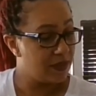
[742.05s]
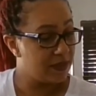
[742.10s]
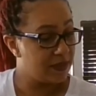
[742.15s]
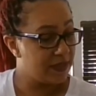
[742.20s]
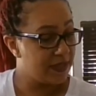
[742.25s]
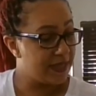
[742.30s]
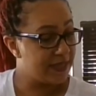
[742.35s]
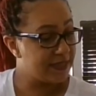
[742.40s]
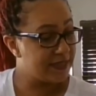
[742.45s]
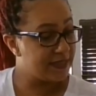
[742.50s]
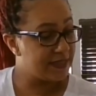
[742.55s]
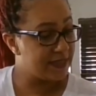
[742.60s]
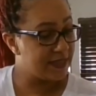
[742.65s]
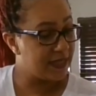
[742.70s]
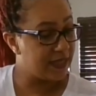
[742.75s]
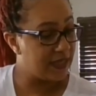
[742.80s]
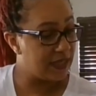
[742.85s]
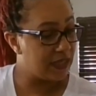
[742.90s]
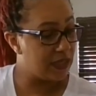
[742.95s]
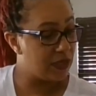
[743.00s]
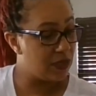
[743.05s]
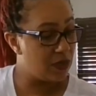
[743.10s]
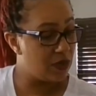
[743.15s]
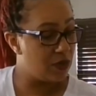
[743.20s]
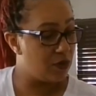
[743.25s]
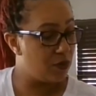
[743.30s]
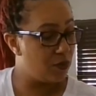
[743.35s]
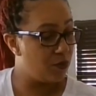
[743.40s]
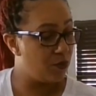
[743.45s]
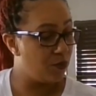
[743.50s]
Let's see
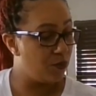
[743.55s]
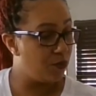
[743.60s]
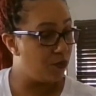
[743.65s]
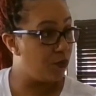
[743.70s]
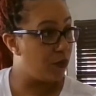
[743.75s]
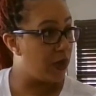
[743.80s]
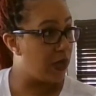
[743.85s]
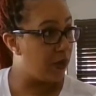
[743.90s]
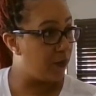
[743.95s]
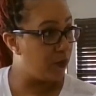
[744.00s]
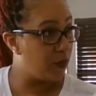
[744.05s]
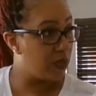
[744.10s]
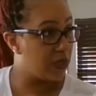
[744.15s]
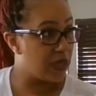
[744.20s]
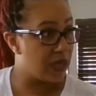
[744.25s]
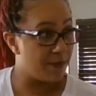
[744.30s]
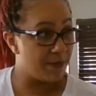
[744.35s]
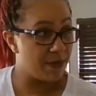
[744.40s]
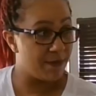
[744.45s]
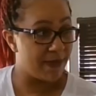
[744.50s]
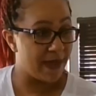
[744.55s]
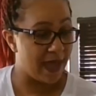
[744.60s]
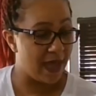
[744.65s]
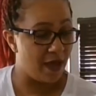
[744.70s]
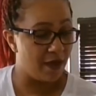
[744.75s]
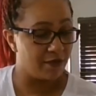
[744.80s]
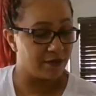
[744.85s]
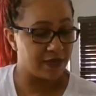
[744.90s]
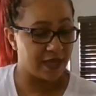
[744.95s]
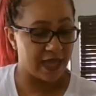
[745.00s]
what will come
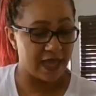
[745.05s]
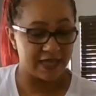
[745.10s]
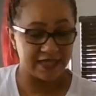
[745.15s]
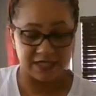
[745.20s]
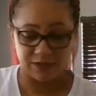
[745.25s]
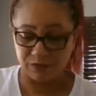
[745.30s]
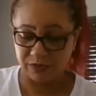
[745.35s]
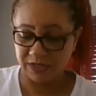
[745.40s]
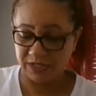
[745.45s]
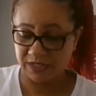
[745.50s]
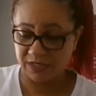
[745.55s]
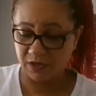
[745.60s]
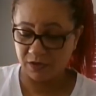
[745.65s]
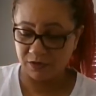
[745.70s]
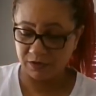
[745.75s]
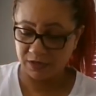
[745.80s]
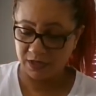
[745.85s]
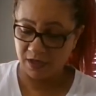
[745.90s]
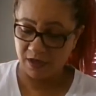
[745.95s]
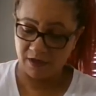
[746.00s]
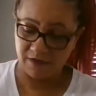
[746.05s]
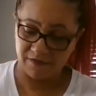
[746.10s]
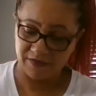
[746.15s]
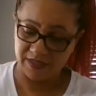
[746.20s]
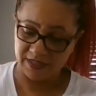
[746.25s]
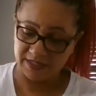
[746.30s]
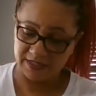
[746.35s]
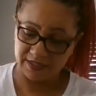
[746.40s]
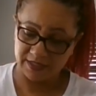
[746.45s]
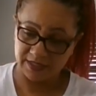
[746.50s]
about as a result of
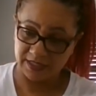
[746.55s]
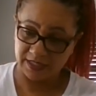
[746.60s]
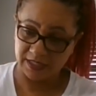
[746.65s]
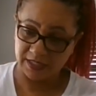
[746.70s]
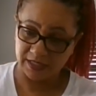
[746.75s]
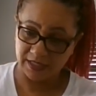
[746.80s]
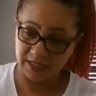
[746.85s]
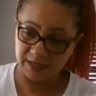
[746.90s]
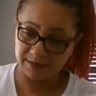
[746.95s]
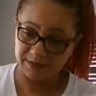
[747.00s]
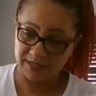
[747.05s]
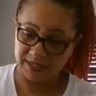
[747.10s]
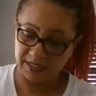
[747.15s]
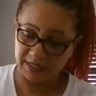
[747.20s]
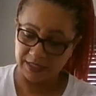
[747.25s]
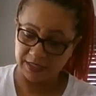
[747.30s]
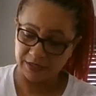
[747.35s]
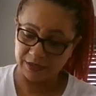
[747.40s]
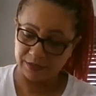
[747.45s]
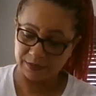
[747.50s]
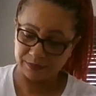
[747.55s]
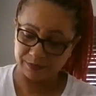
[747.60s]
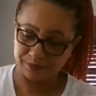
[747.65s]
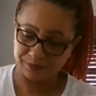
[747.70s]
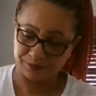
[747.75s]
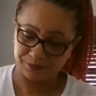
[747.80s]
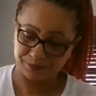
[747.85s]
this eclipse here.